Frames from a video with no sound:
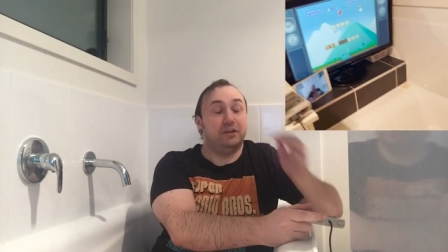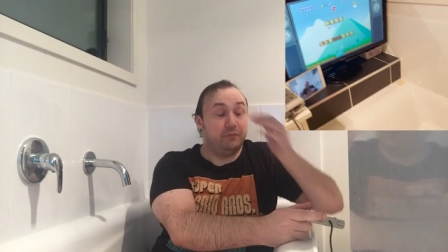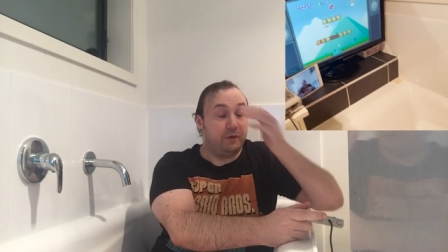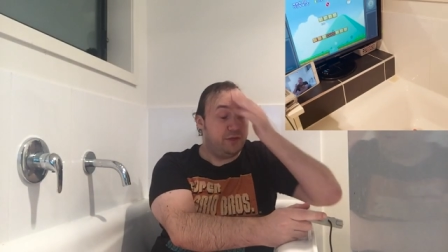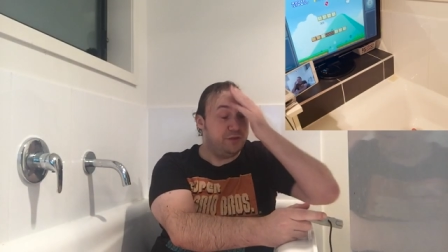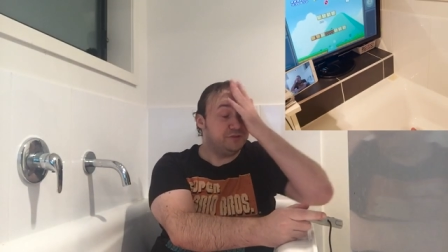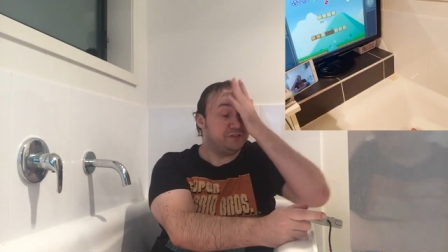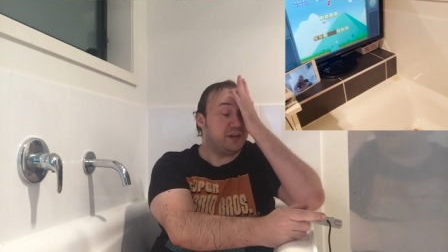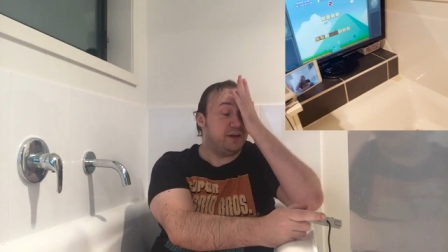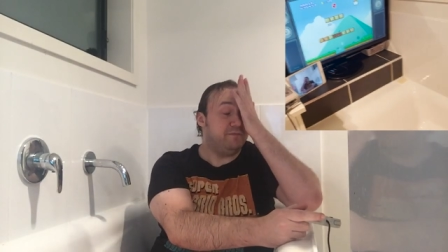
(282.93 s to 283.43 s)
did
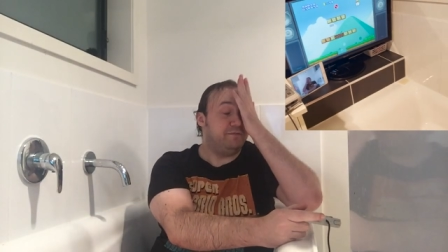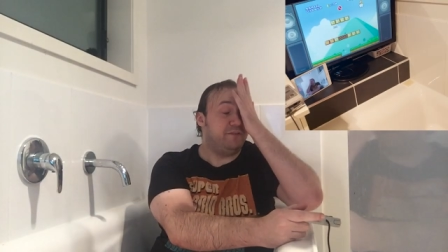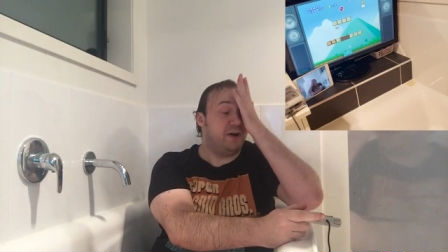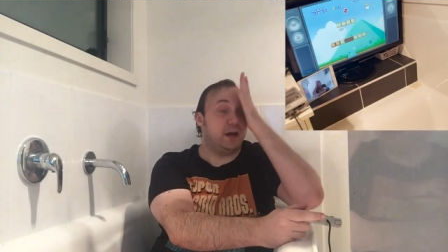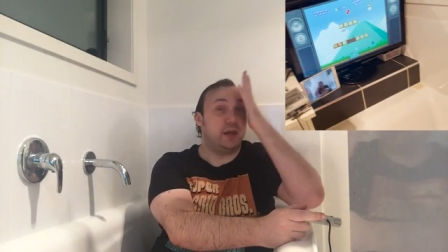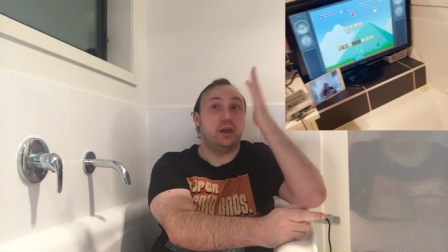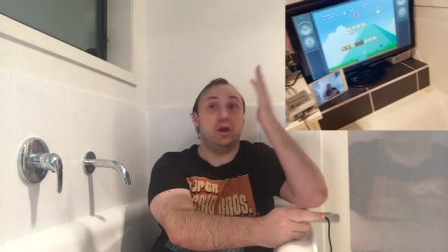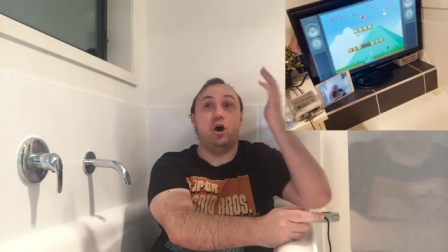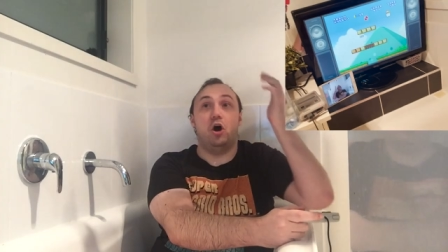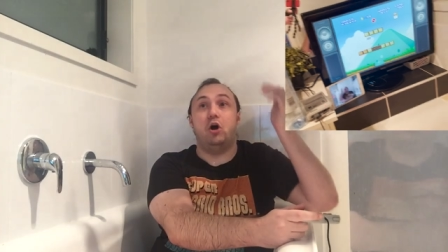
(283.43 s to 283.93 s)
win the same
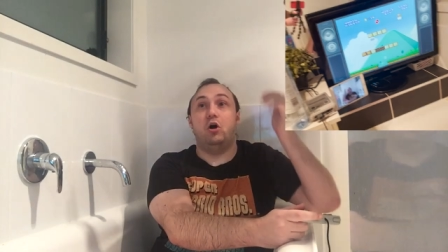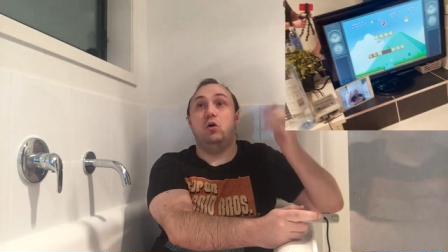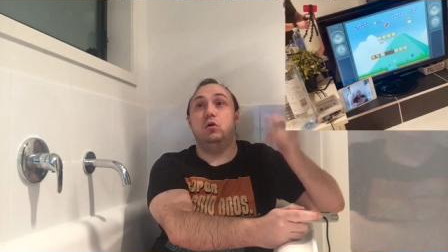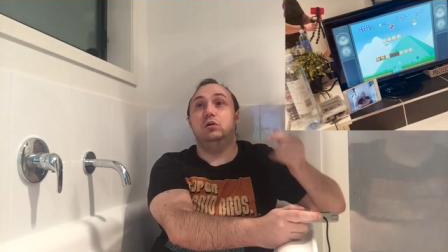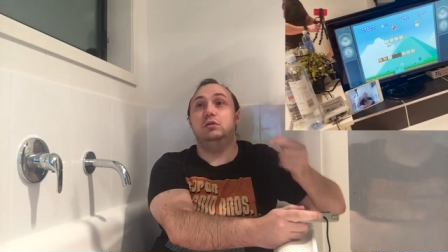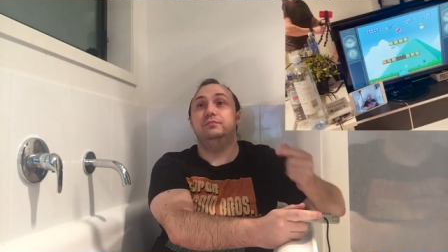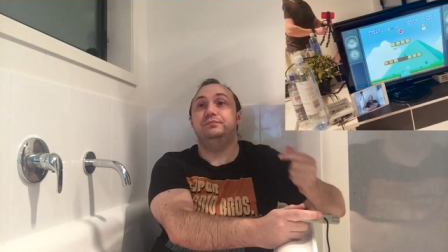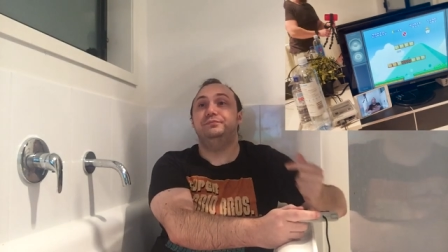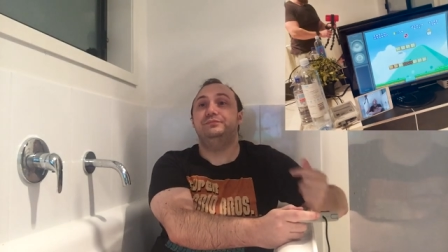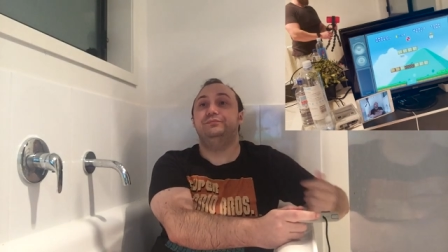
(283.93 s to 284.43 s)
fucking
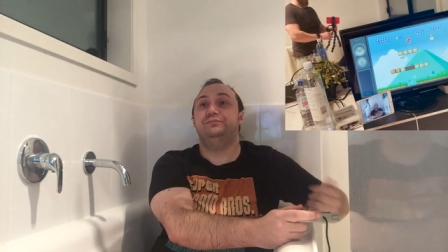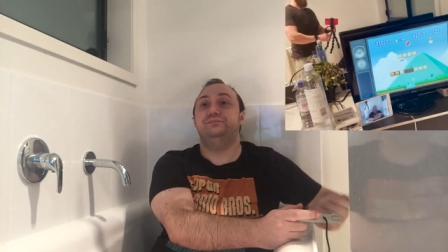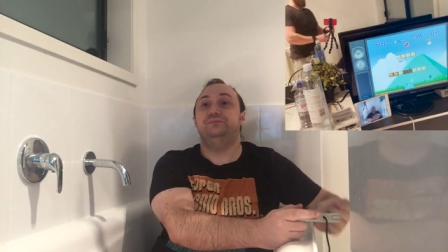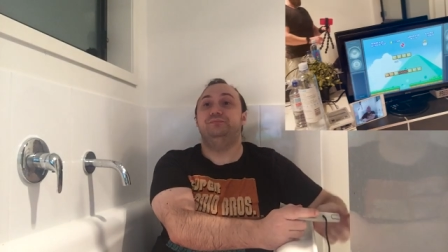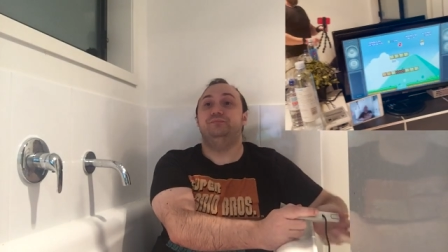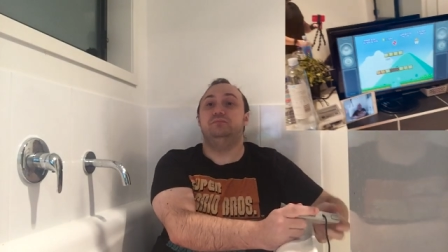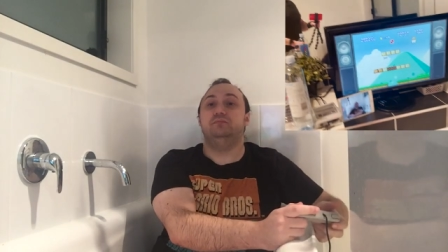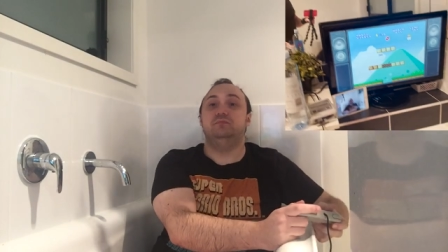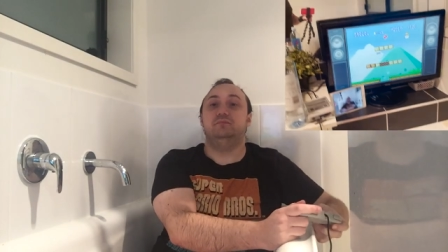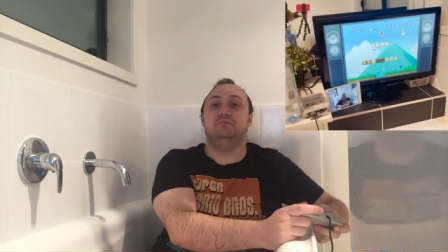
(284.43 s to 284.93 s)

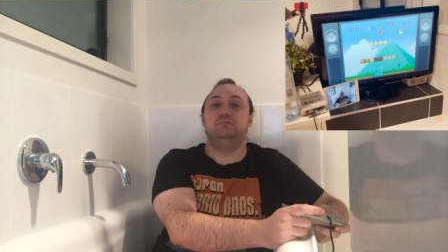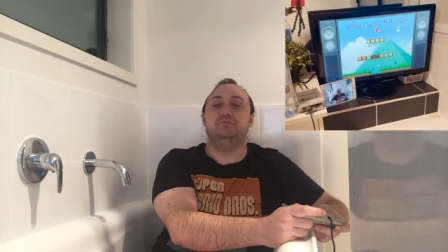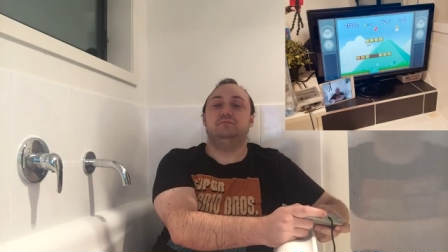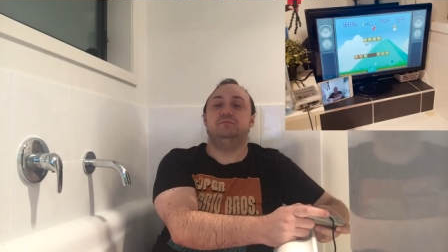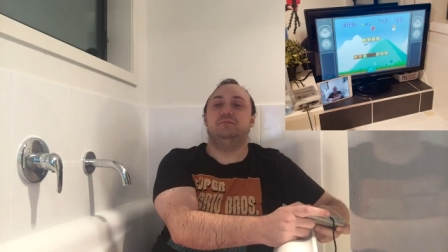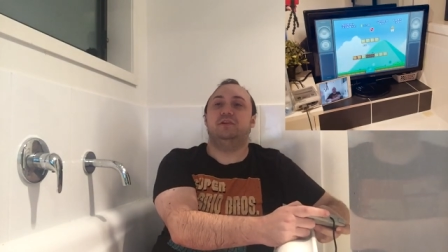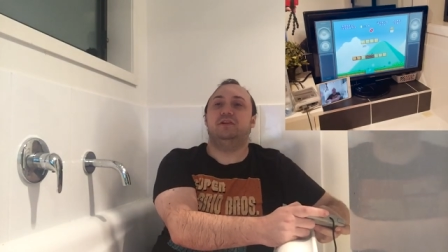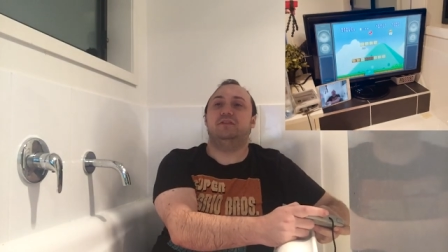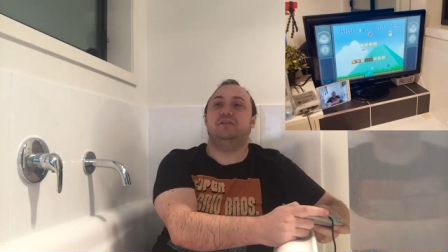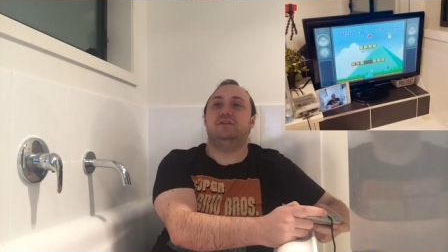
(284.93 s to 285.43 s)

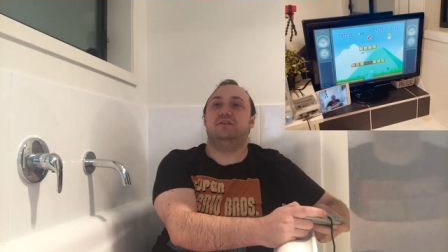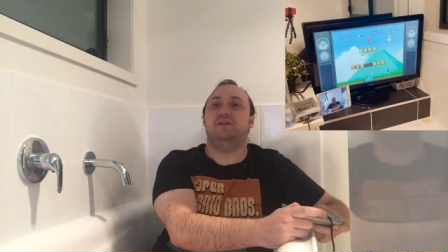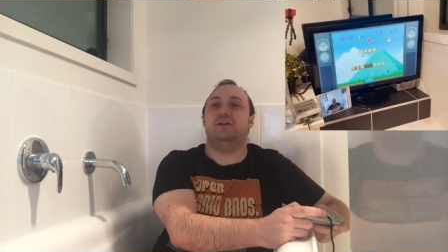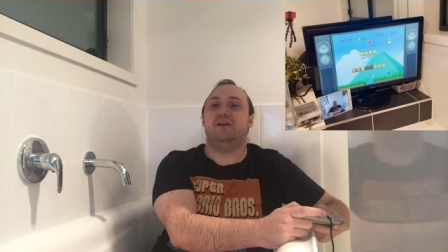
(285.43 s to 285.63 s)
hole.